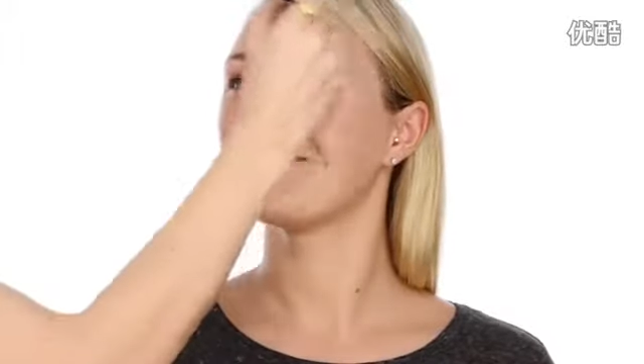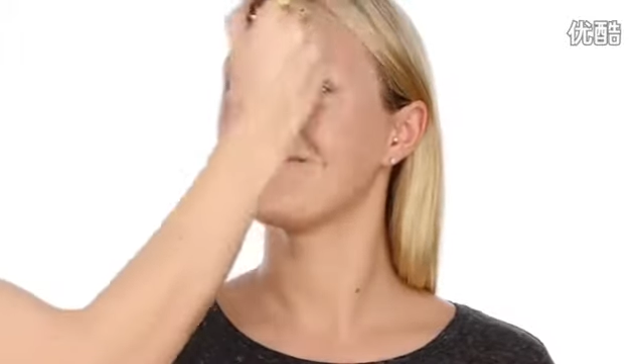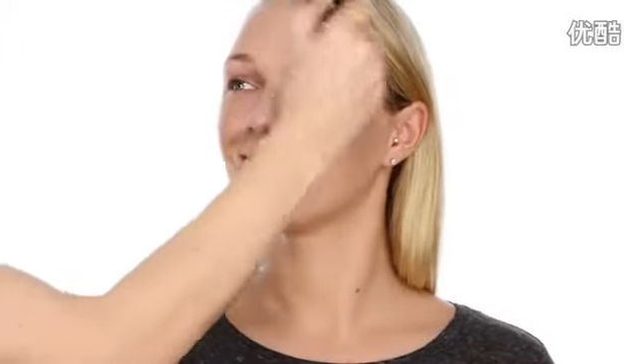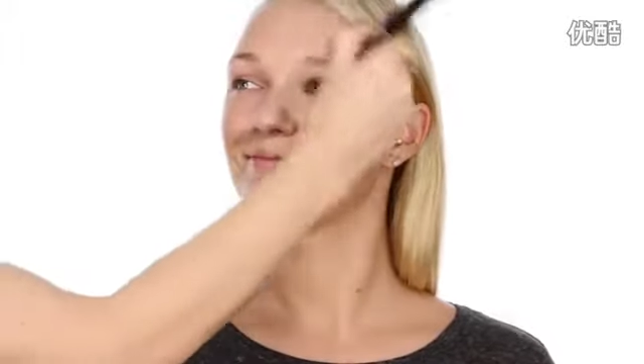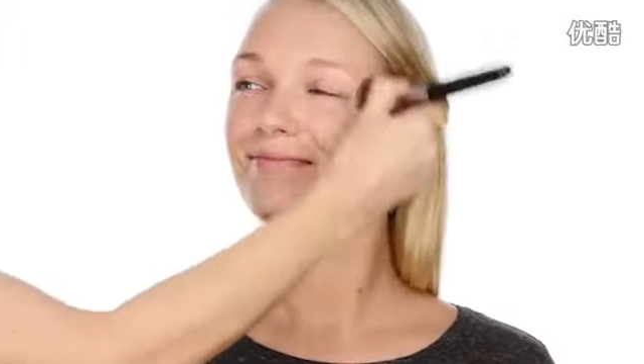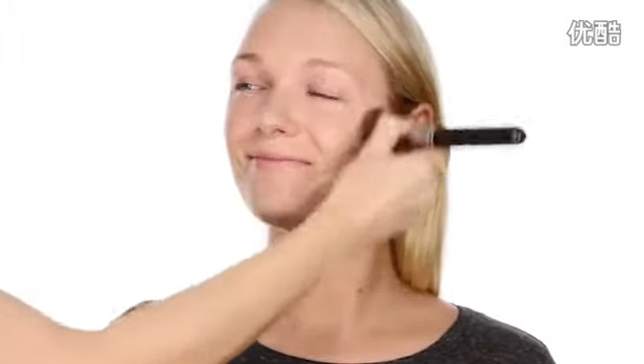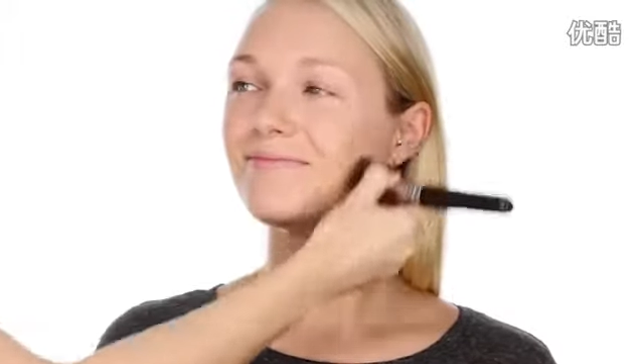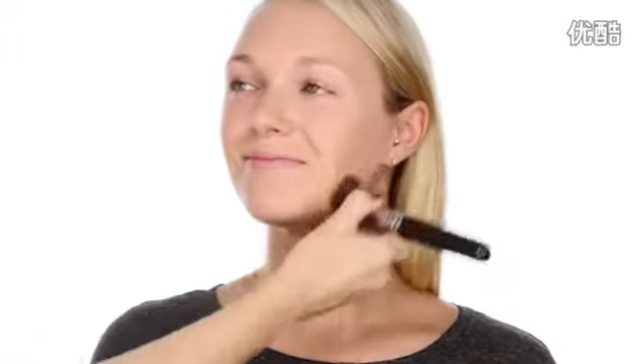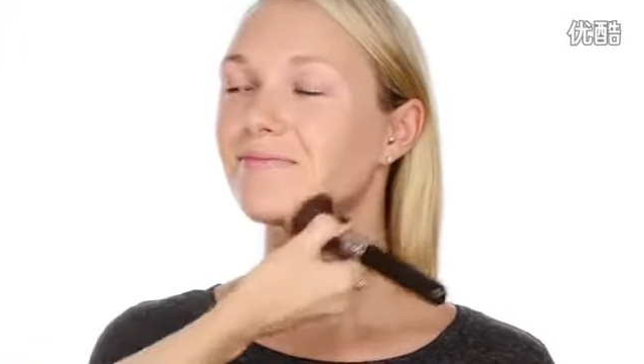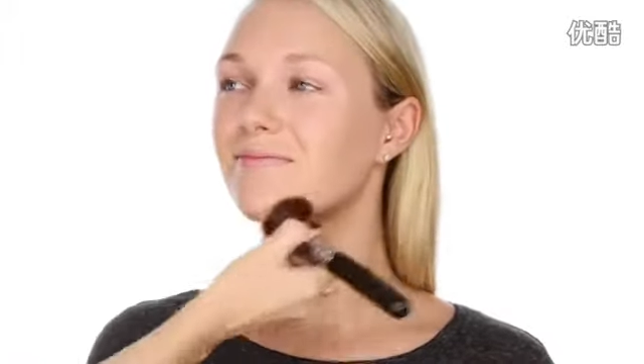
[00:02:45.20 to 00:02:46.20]
So you've got
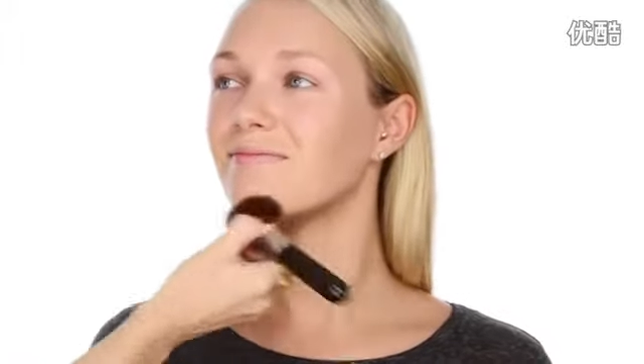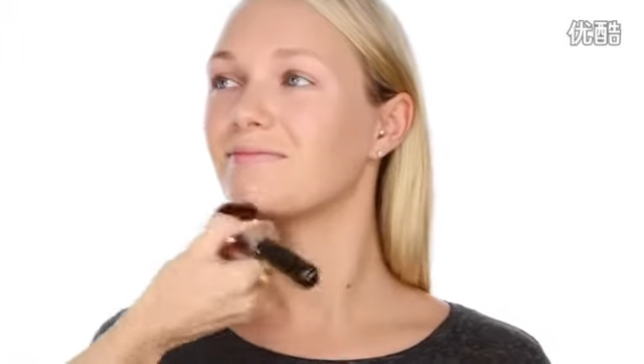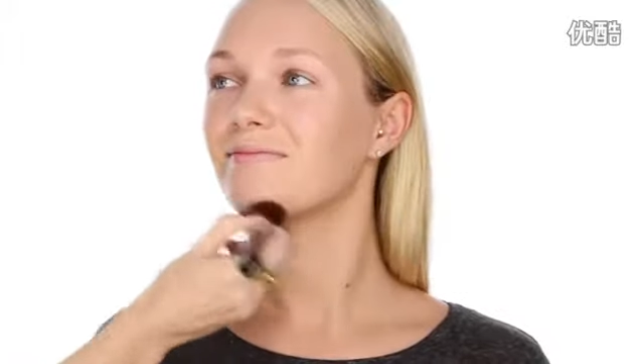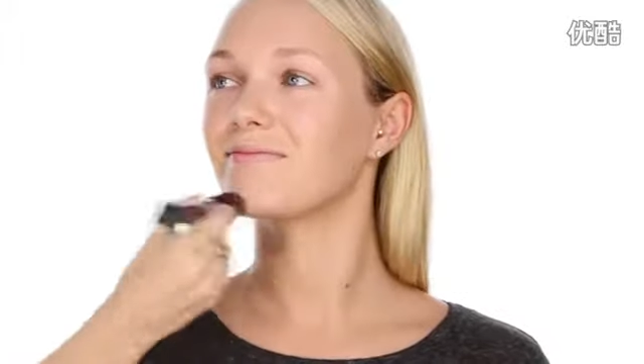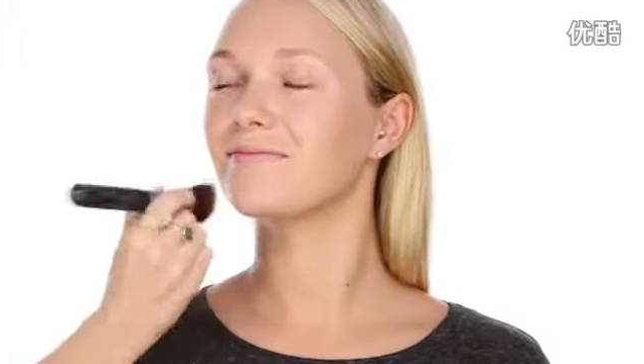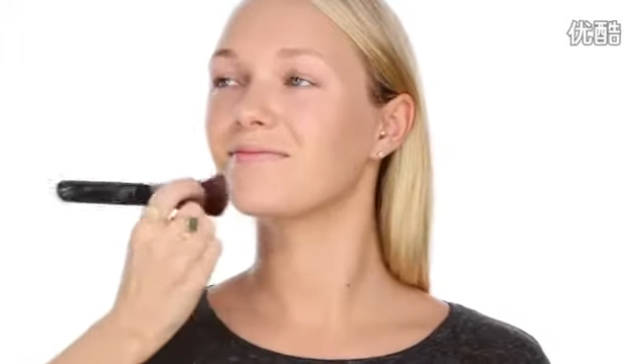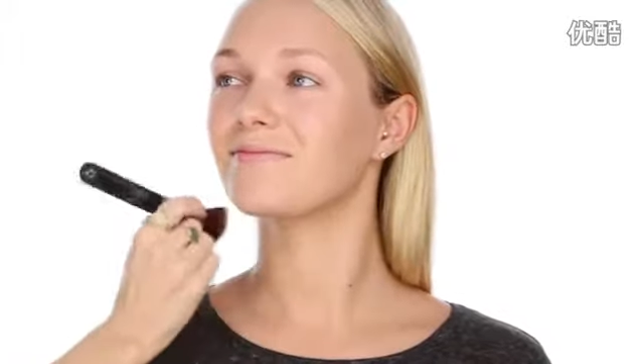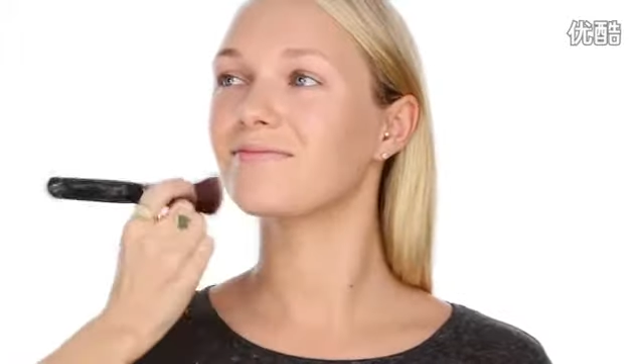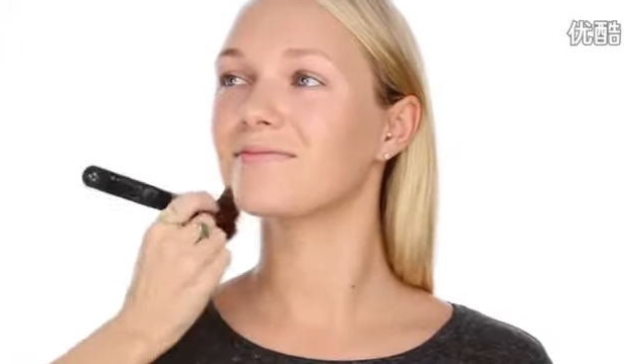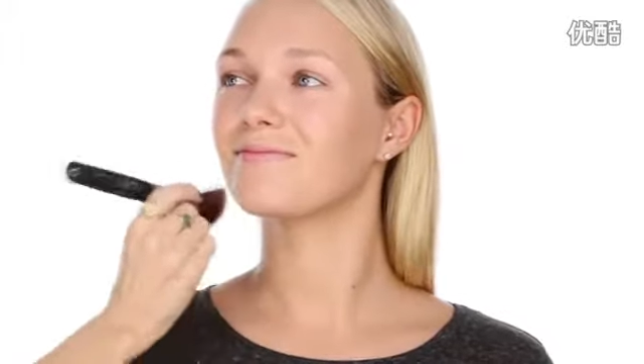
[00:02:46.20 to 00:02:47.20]
a lovely
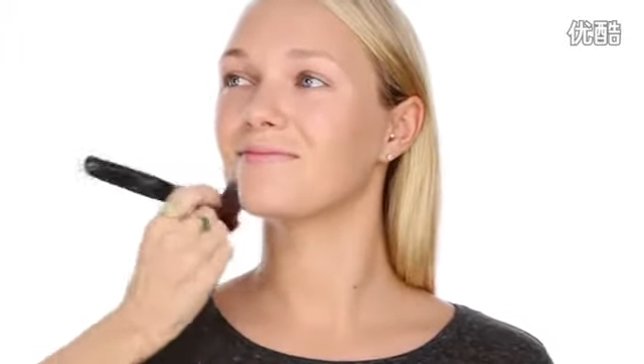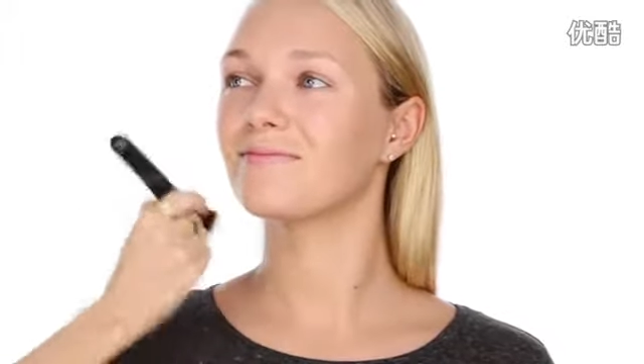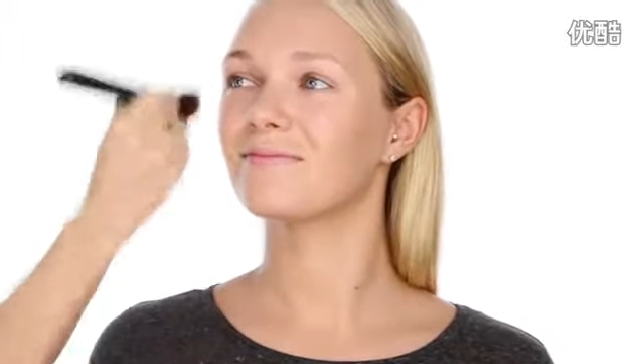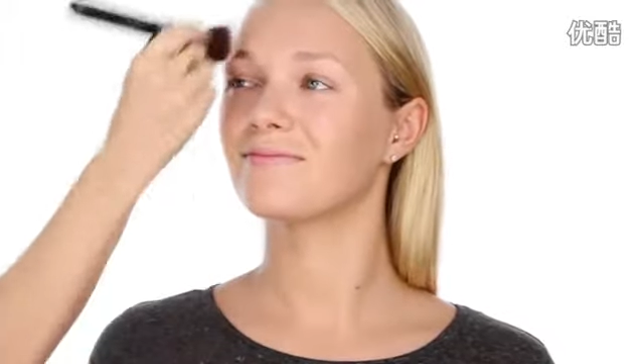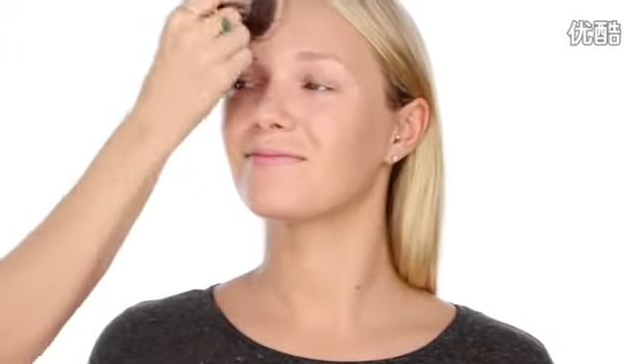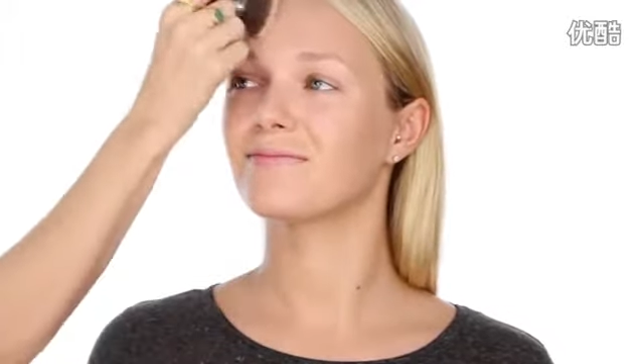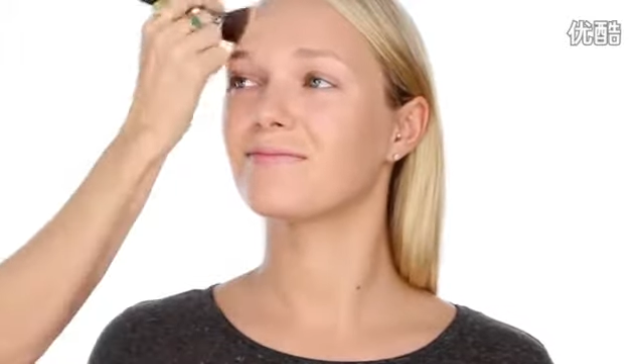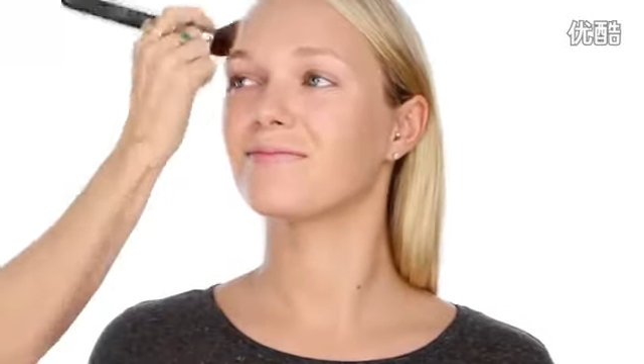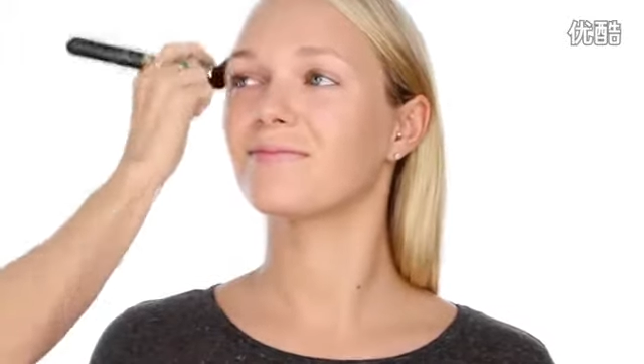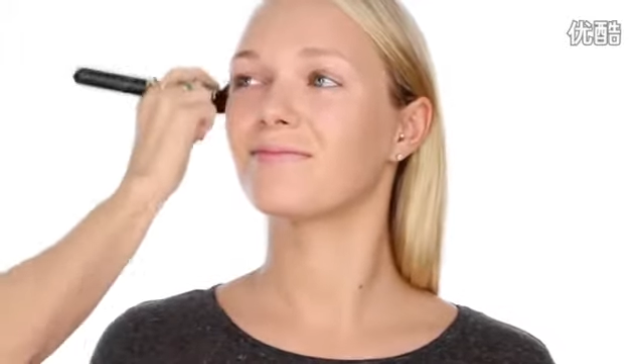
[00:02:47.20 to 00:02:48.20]
golden
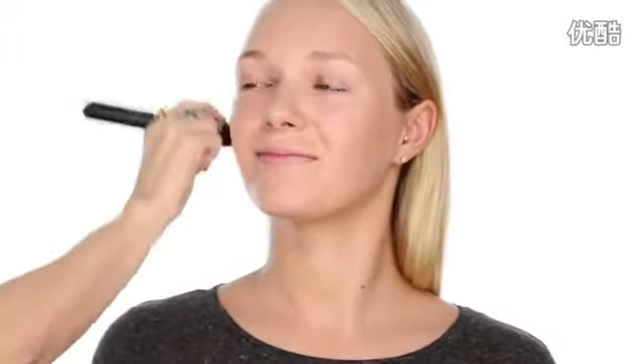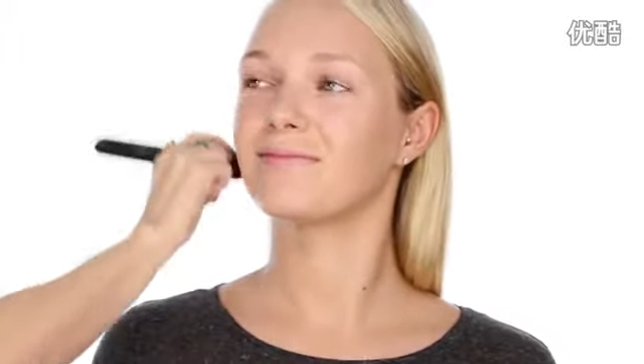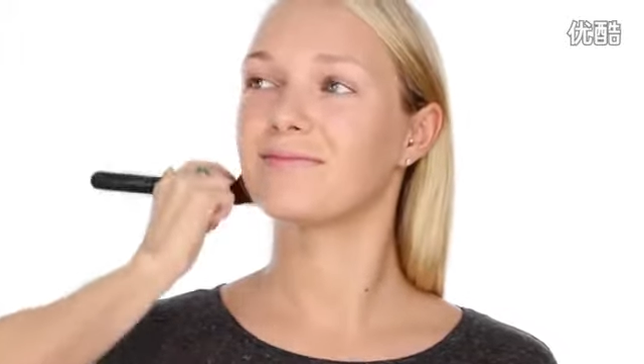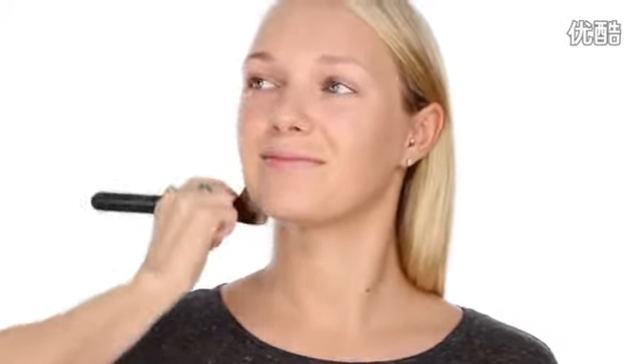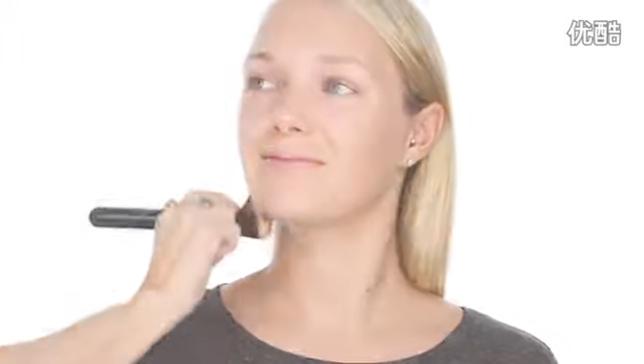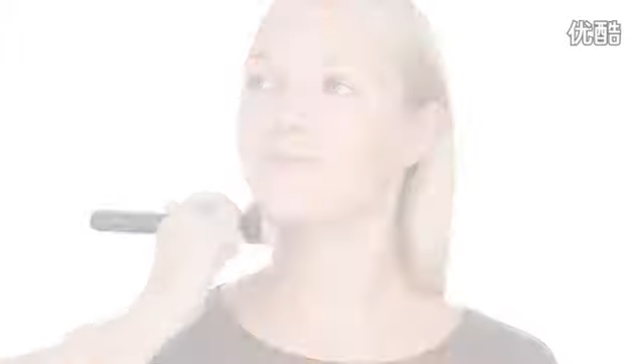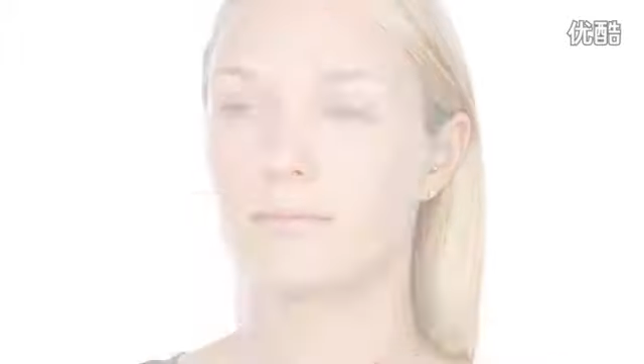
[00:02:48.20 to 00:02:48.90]
glow all over.